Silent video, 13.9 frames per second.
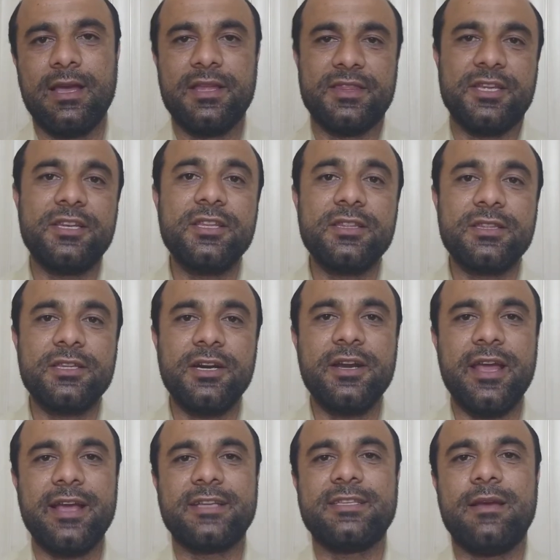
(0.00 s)
The third
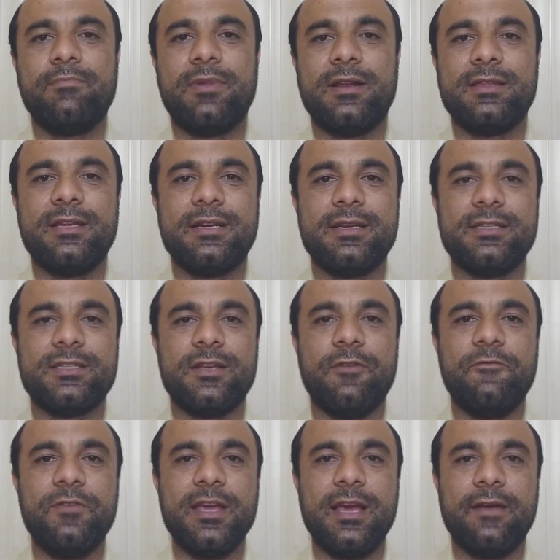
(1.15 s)
example, that is,
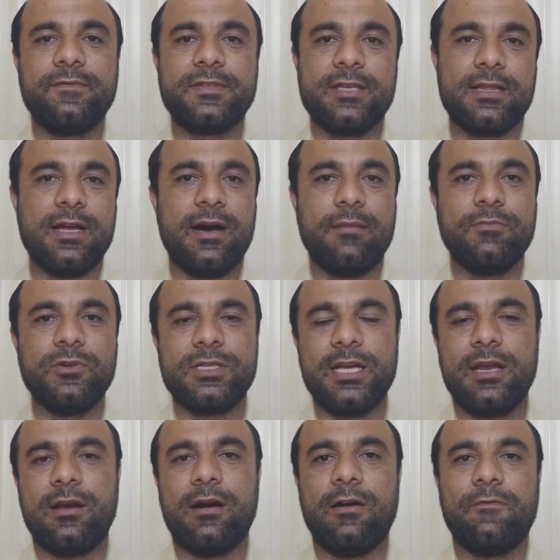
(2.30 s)
we have Saddam
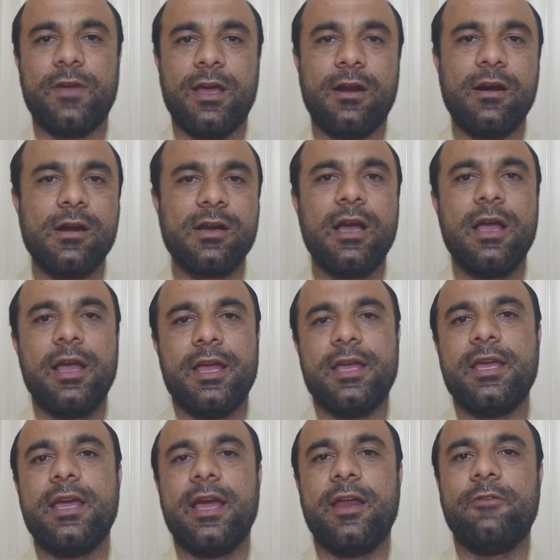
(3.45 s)
Hussein of Iraq.
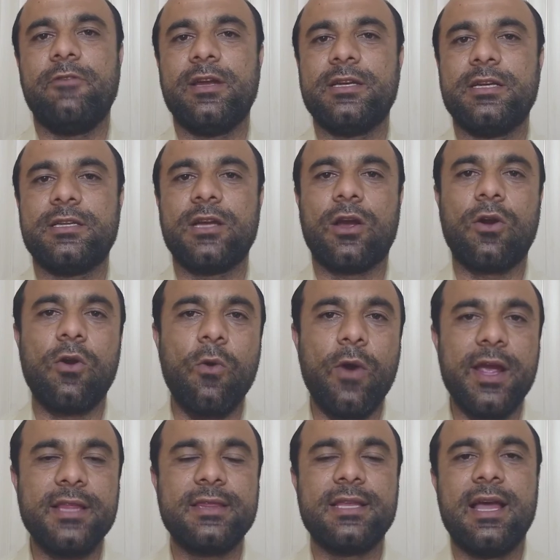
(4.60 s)
He invaded
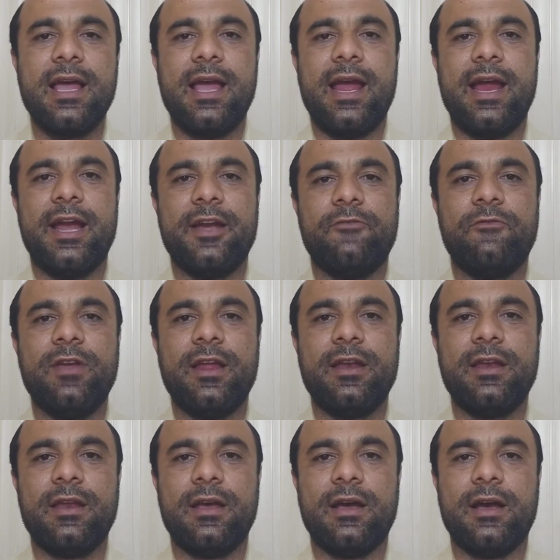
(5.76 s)
Kuwait, and
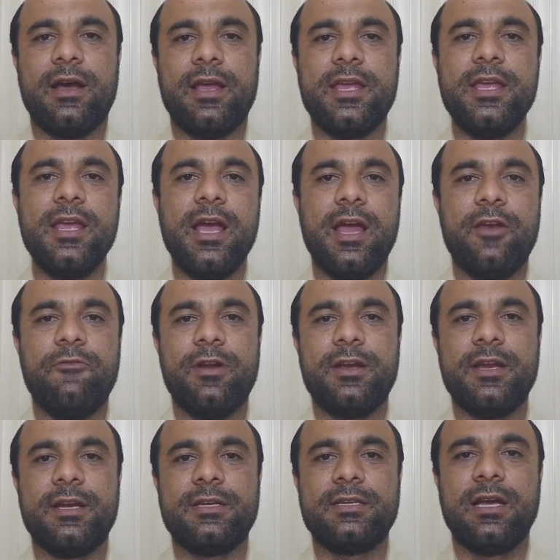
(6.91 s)
when he
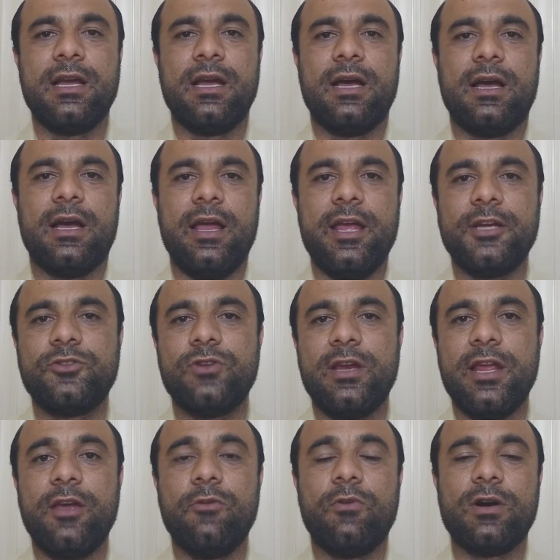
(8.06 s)
invaded,
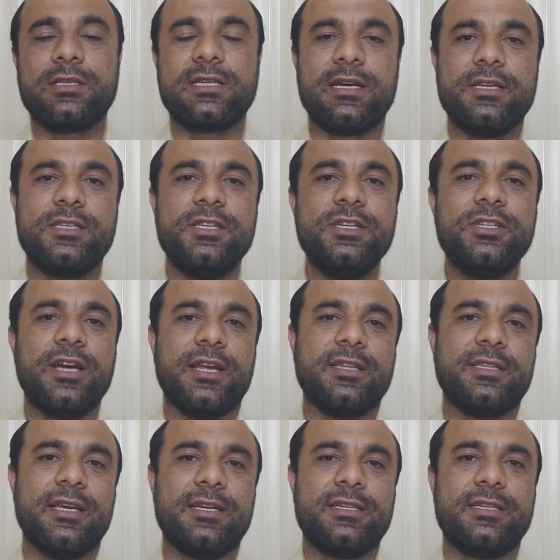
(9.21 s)
actually he was
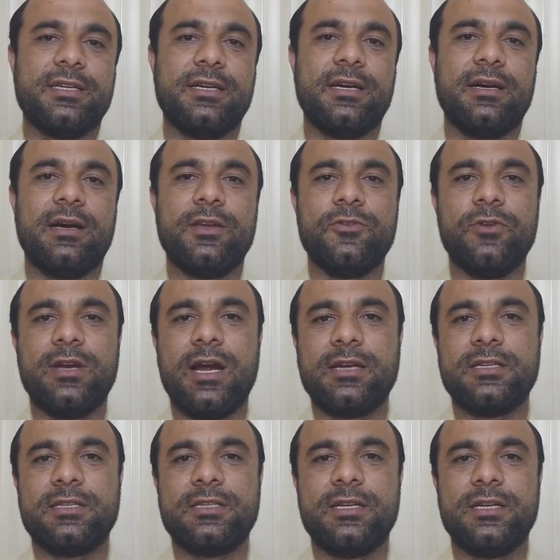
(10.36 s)
considering that
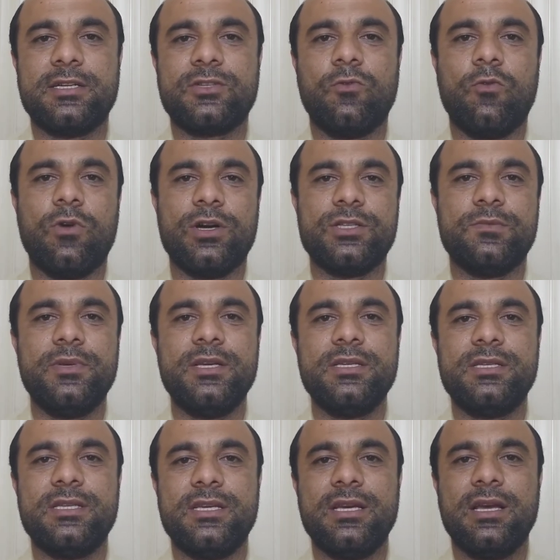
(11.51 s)
United States was
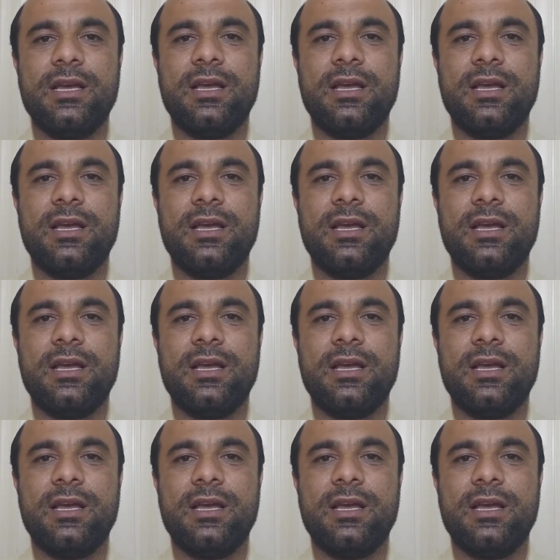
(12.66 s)
busy